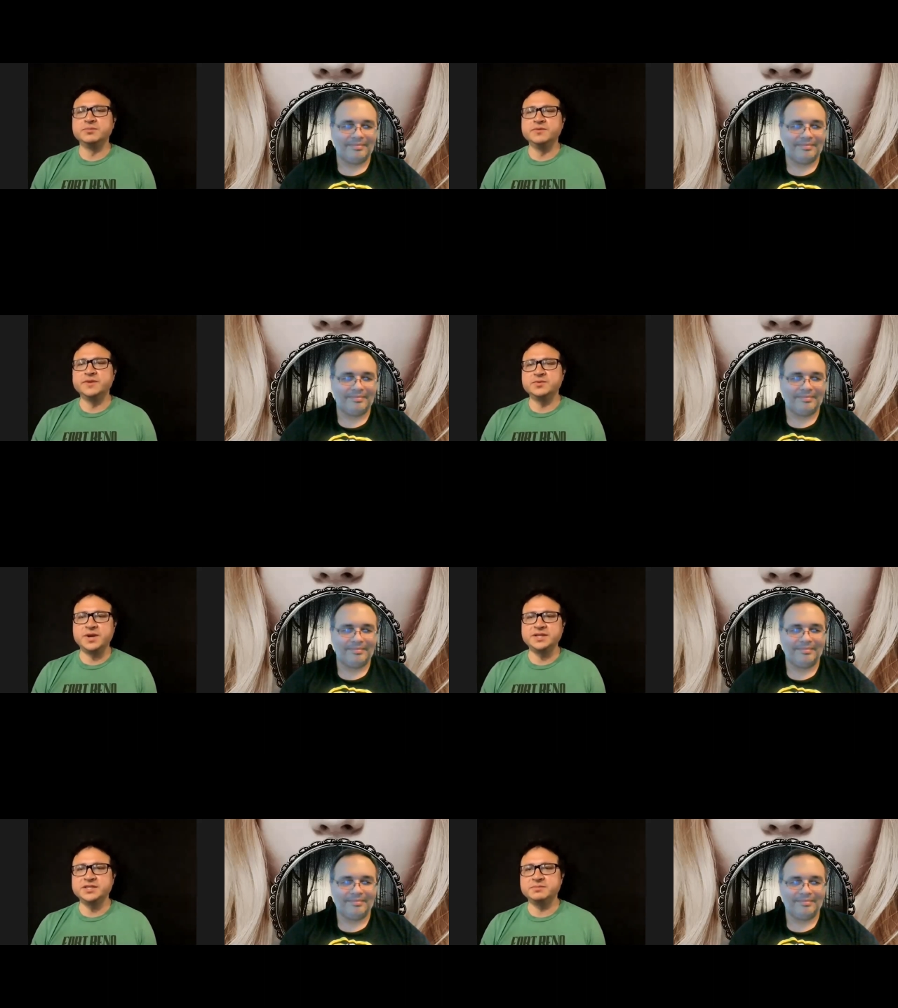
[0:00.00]
Speaker 1: the movie
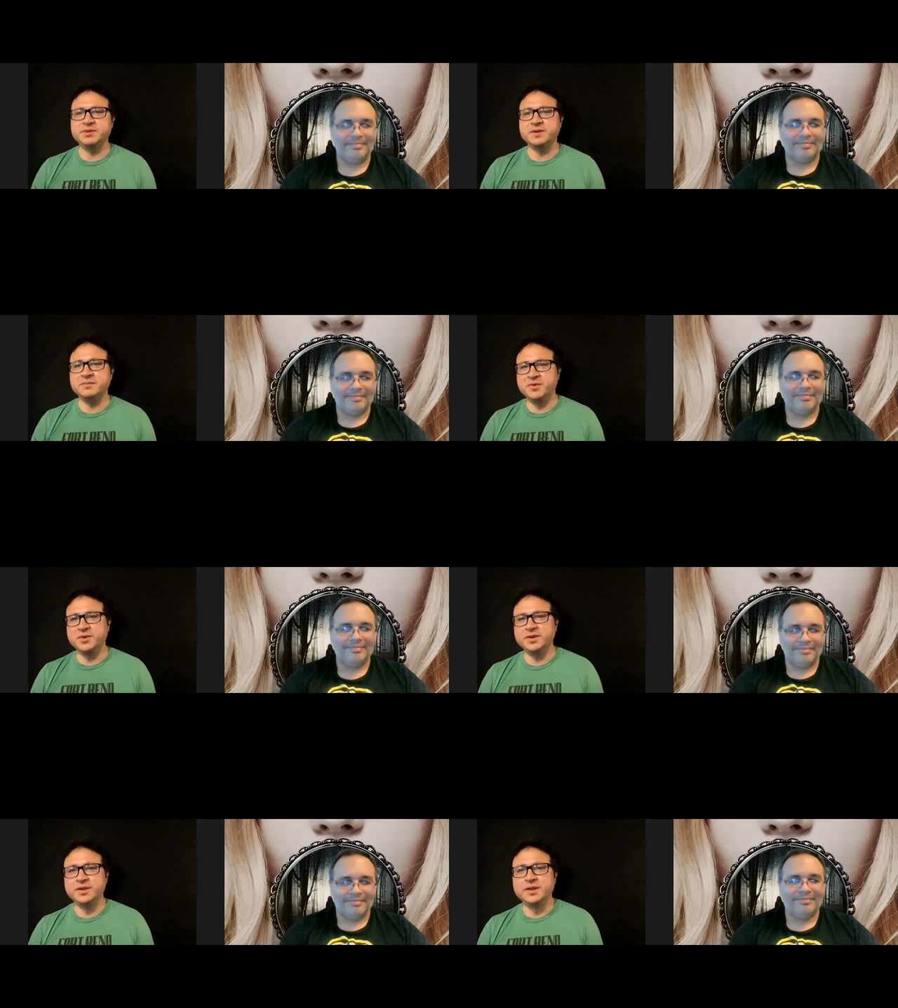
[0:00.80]
twice to pick up
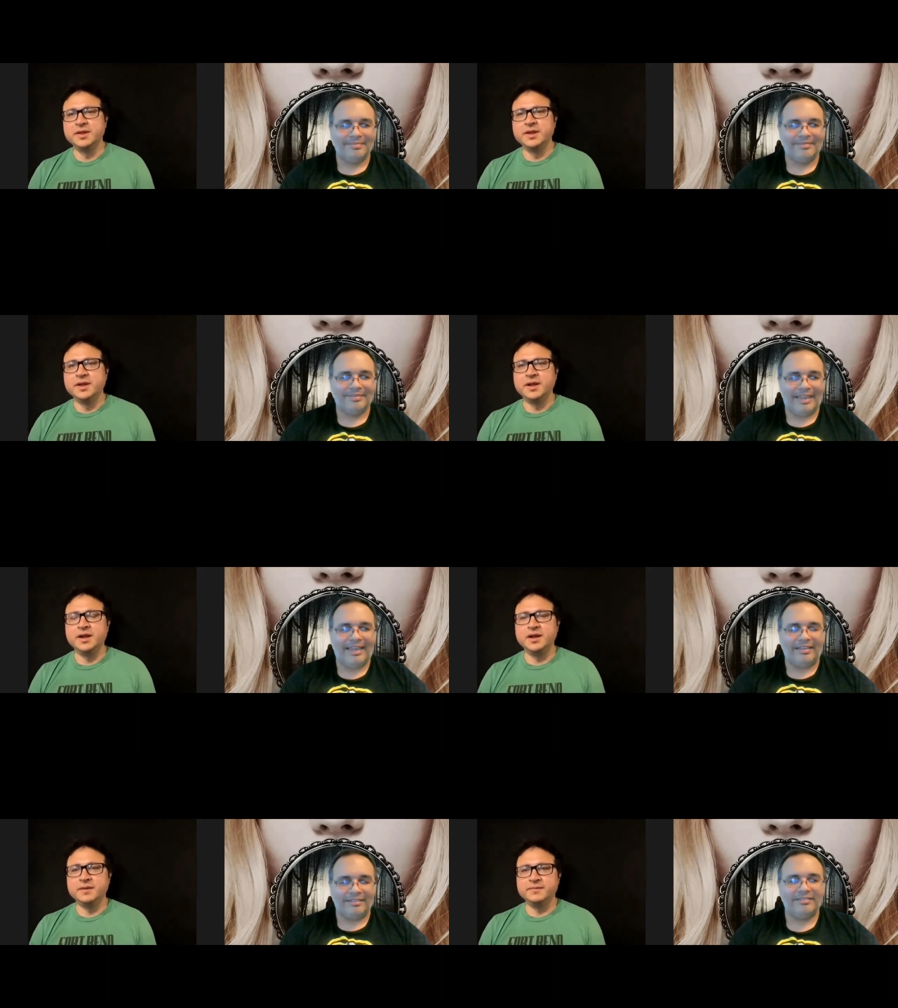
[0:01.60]
more.
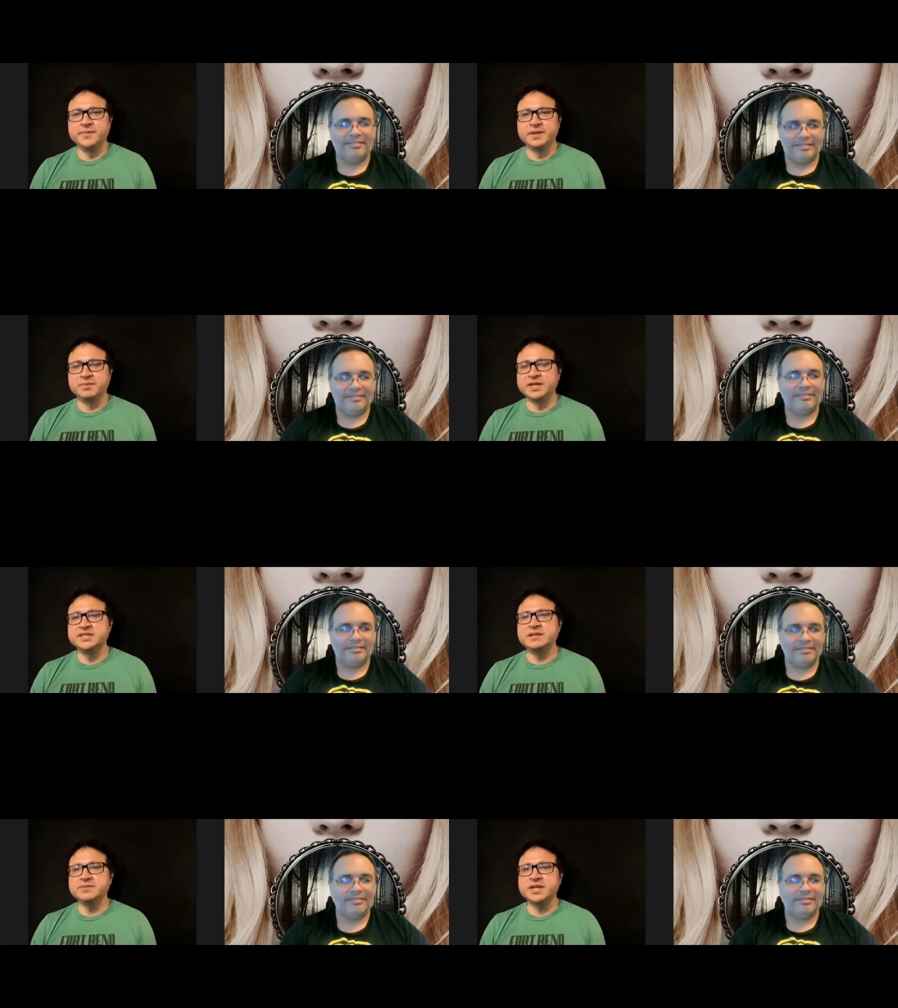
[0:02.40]
Yeah. Um, but it
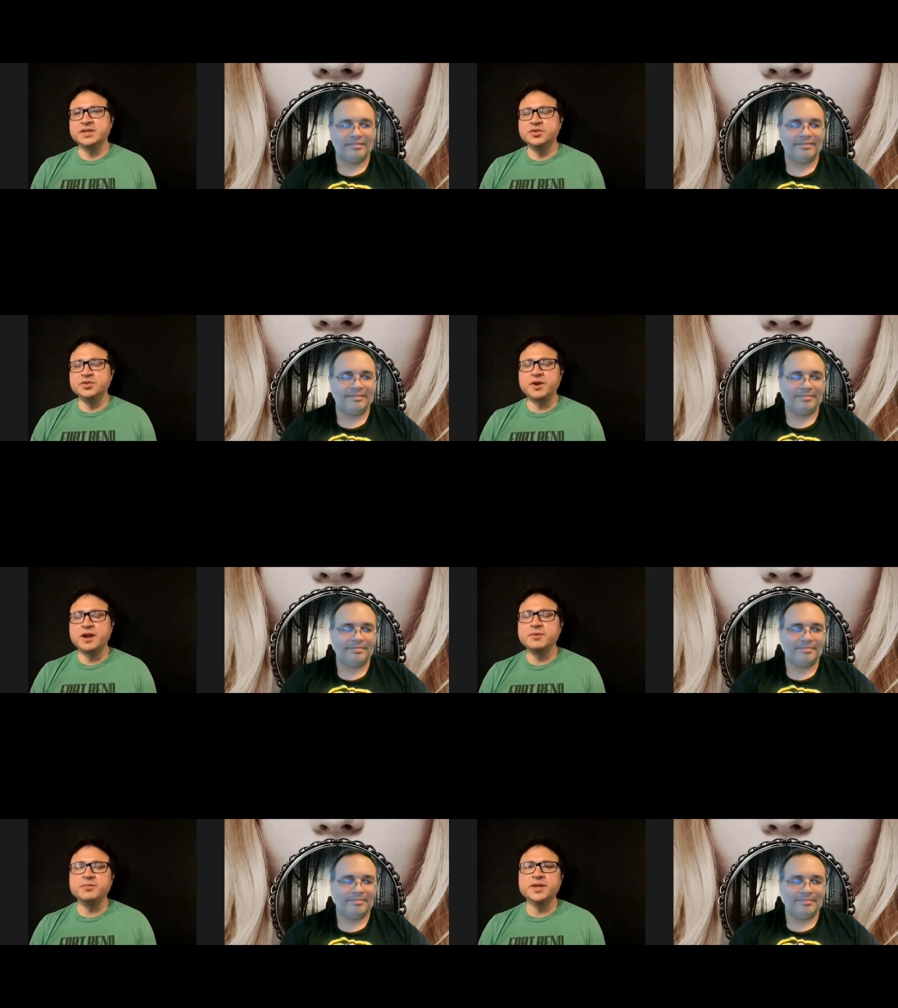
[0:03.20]
seems like you
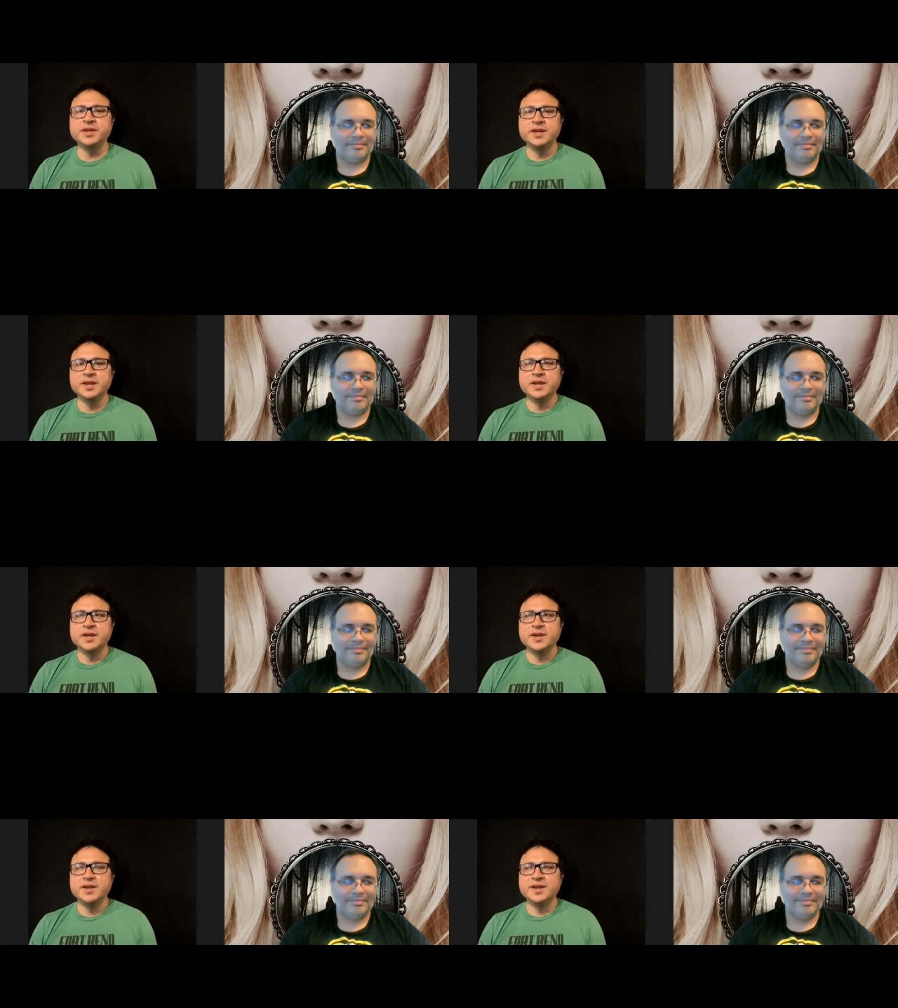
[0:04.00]
probably,
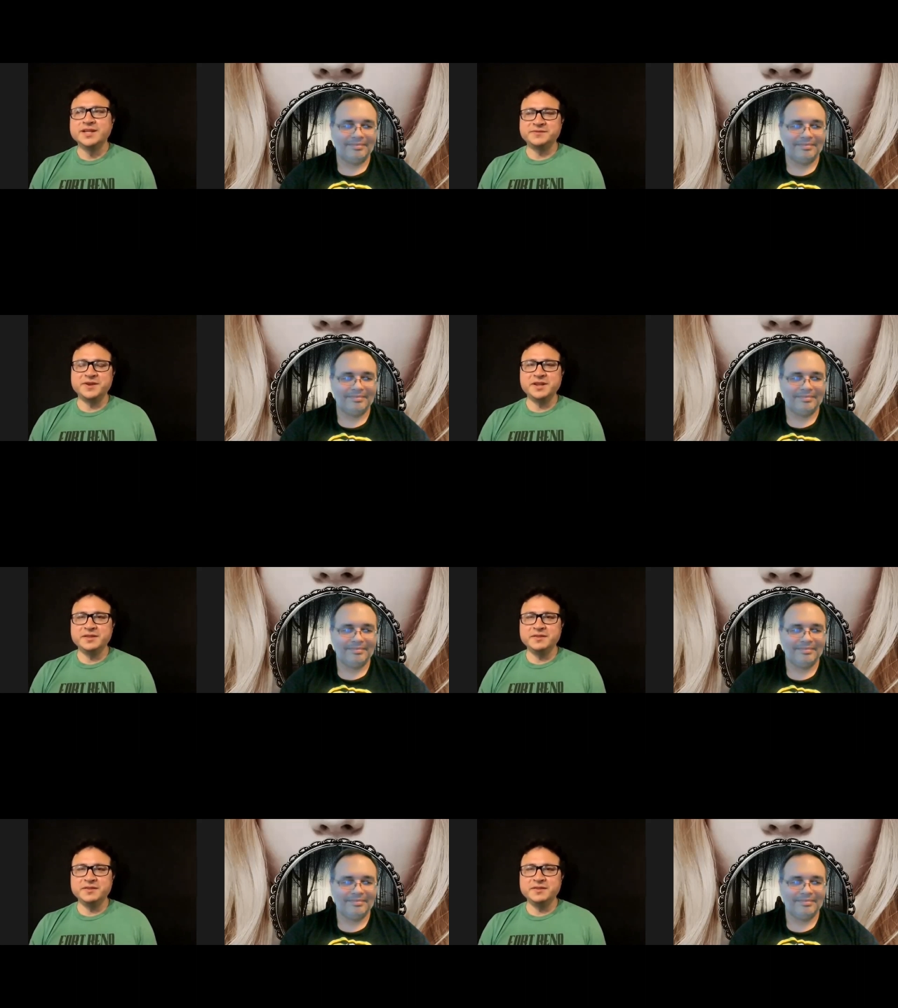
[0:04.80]
it's funny.